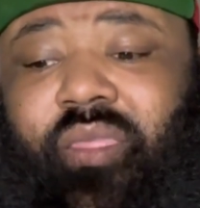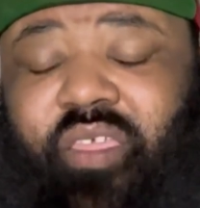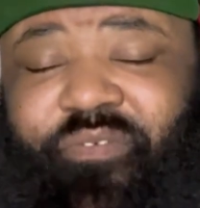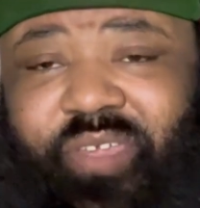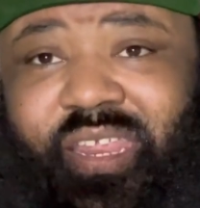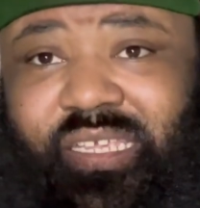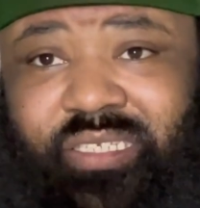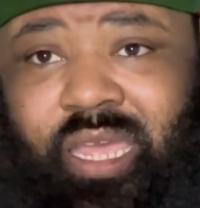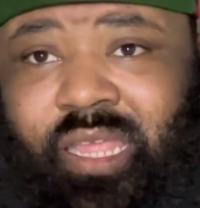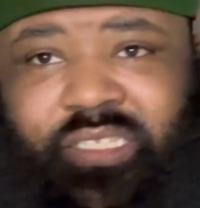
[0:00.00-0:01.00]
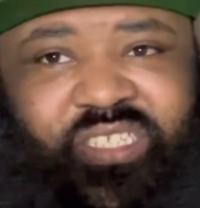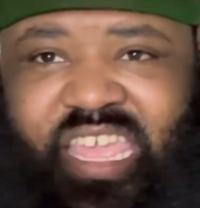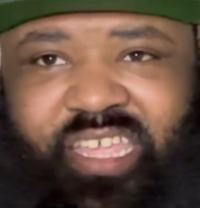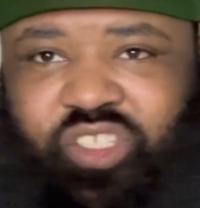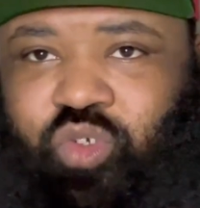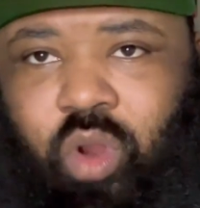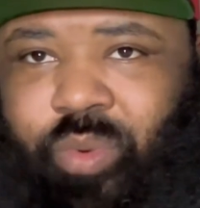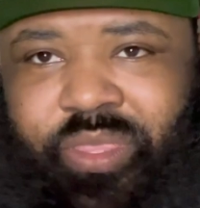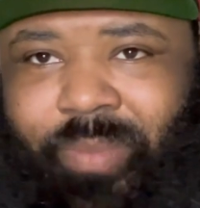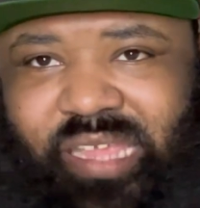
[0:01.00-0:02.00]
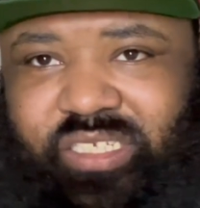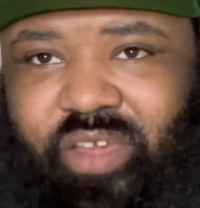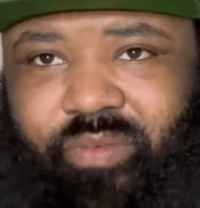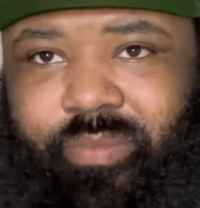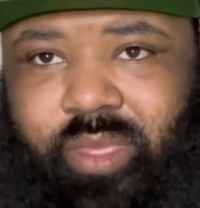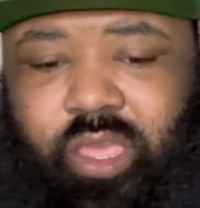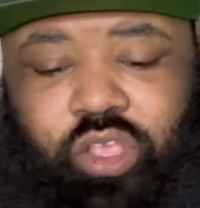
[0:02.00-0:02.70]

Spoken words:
the Phoenix Suns, they can score with the best of them.